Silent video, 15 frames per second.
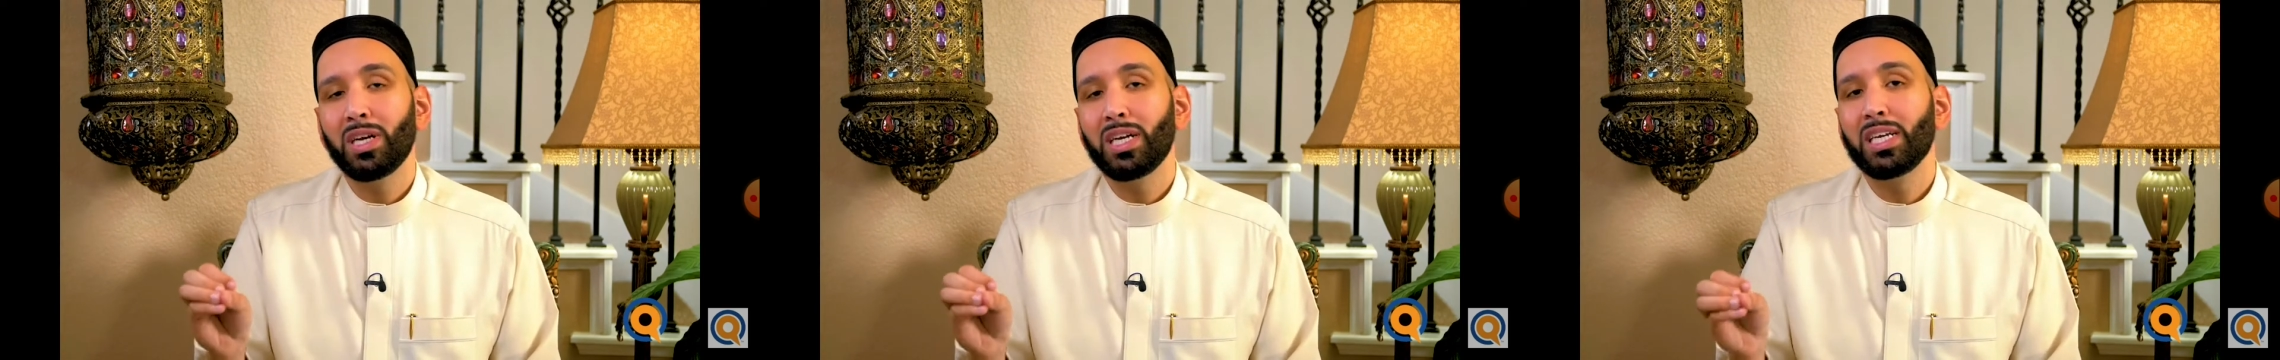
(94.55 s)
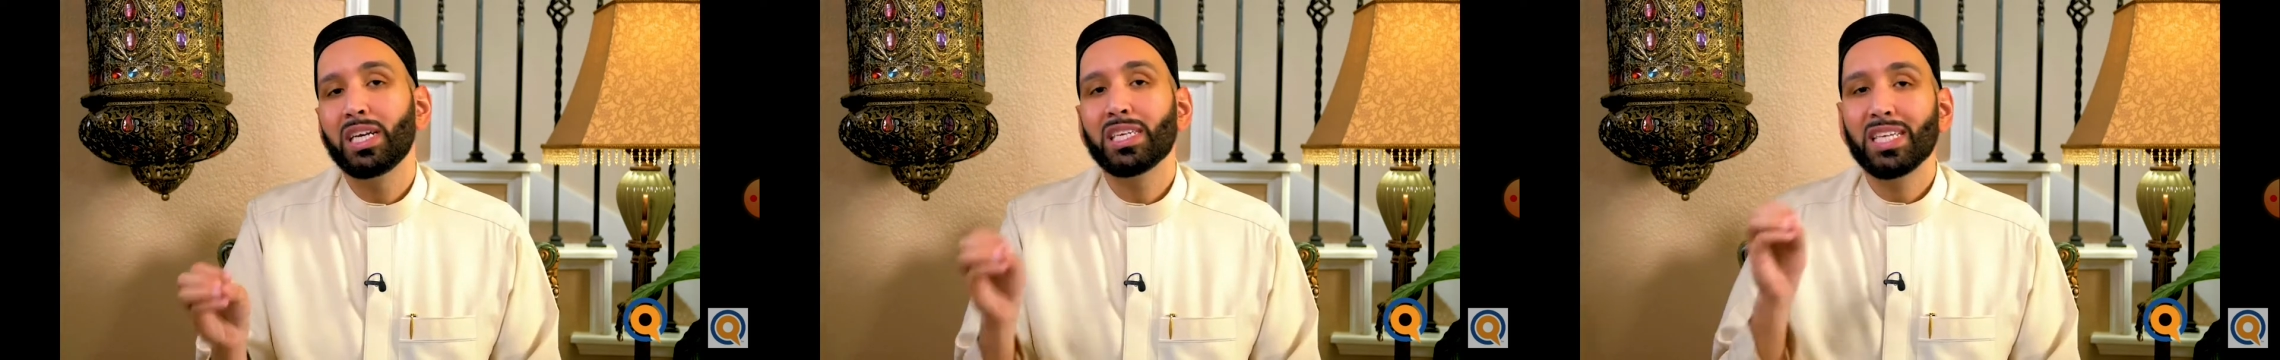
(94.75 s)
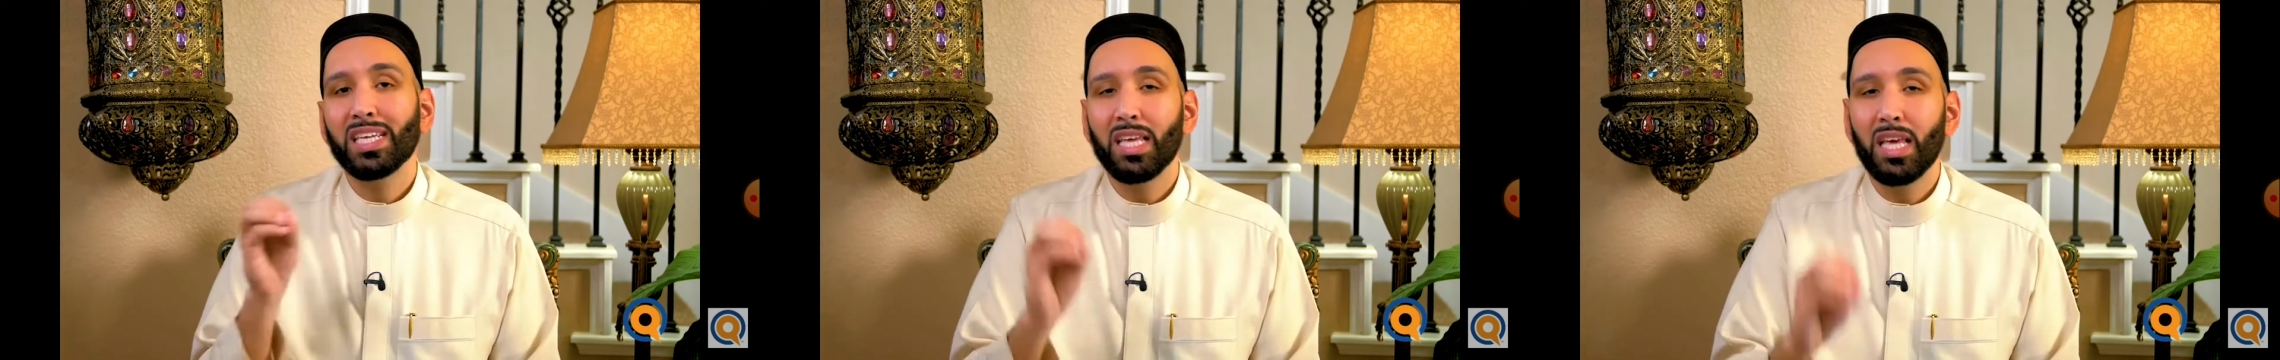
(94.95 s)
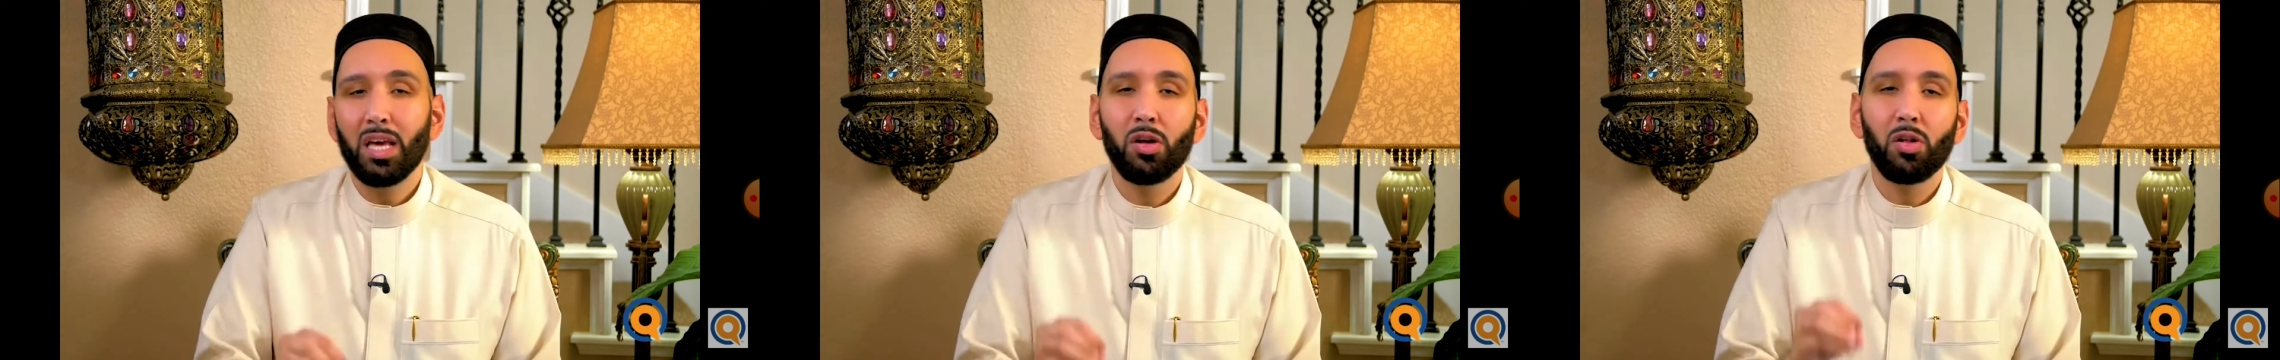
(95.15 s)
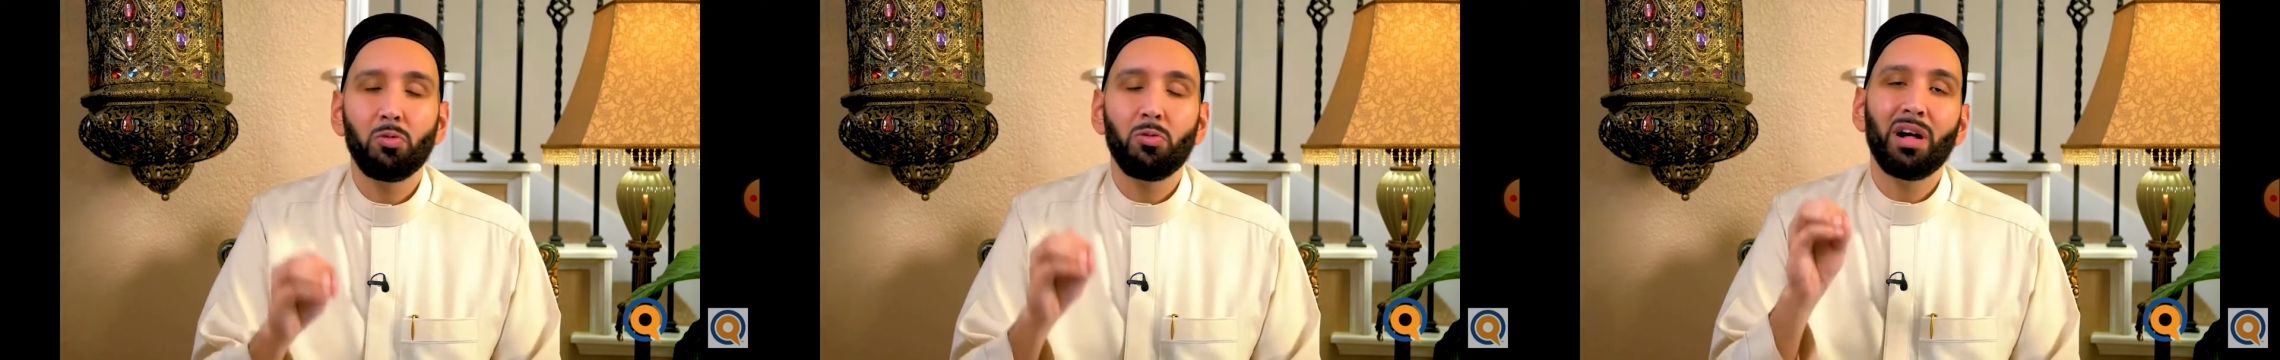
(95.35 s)
and he doesn't
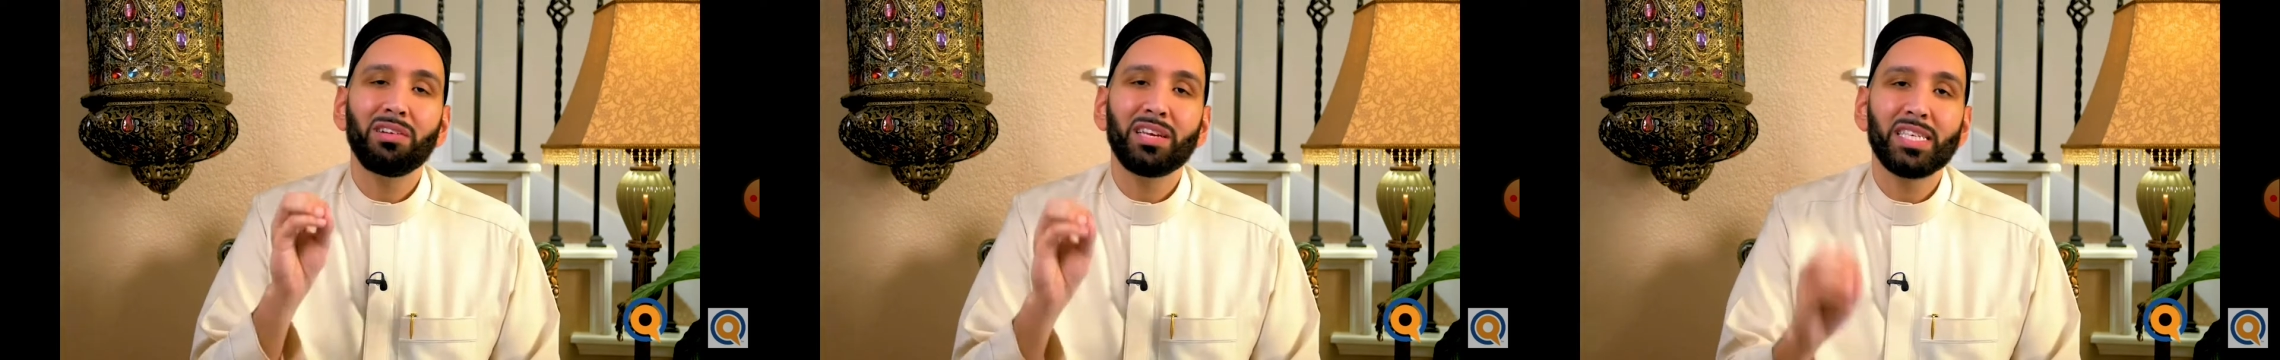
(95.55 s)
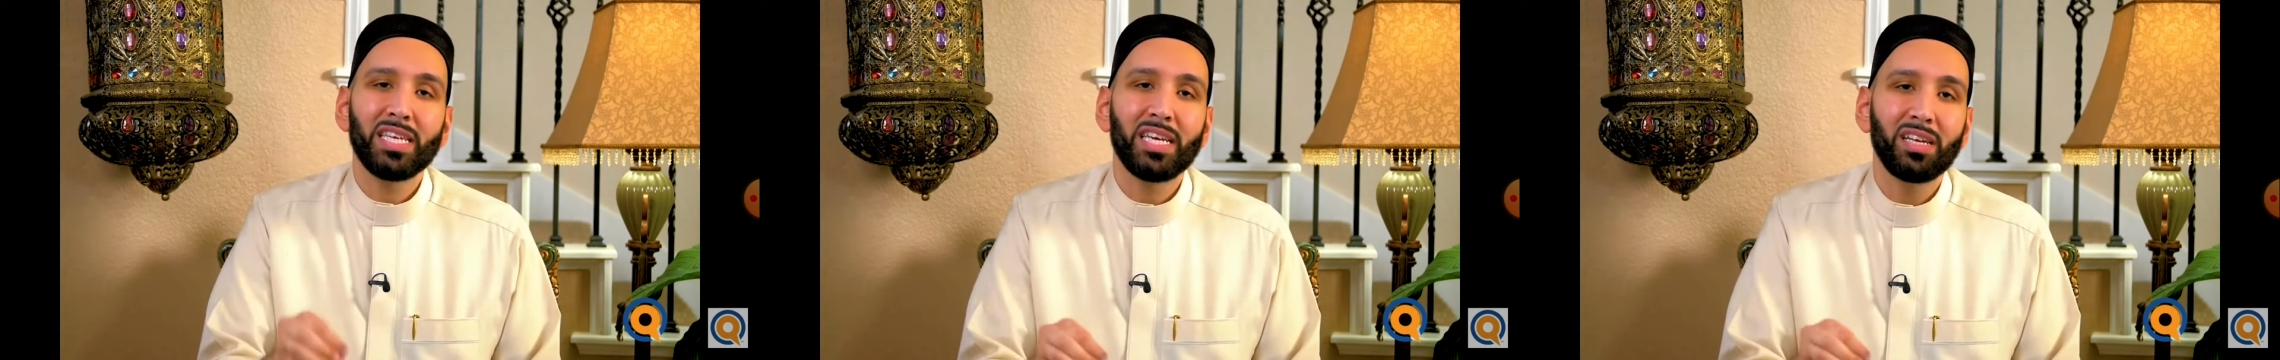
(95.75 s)
kill while he's